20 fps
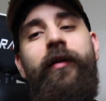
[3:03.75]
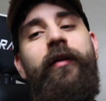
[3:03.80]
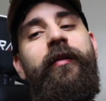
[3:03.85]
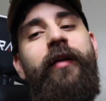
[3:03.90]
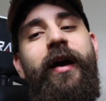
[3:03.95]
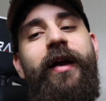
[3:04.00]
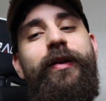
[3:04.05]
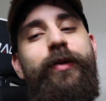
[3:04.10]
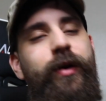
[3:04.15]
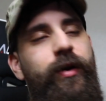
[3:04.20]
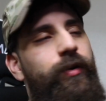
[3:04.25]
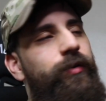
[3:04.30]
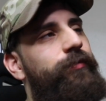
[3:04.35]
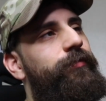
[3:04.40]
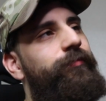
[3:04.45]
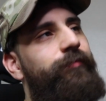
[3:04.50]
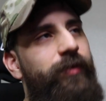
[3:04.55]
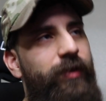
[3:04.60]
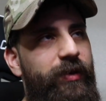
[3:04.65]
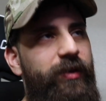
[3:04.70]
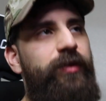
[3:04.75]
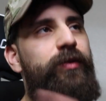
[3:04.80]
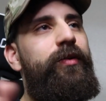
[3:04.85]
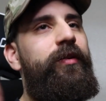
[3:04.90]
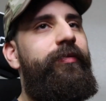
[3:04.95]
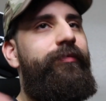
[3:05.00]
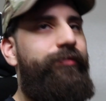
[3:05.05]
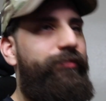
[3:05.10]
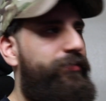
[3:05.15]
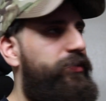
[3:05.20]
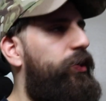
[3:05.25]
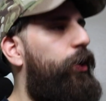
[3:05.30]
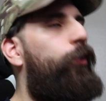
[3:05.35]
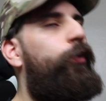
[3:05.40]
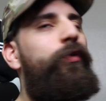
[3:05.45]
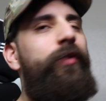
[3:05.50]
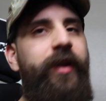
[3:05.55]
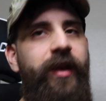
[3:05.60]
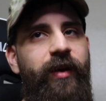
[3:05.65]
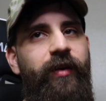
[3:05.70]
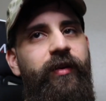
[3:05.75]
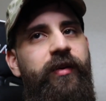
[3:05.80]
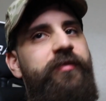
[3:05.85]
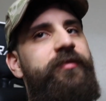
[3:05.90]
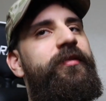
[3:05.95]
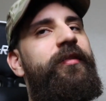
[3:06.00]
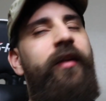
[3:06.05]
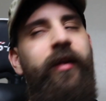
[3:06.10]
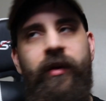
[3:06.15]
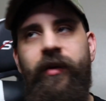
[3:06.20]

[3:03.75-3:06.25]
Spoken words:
I know, you 2 years.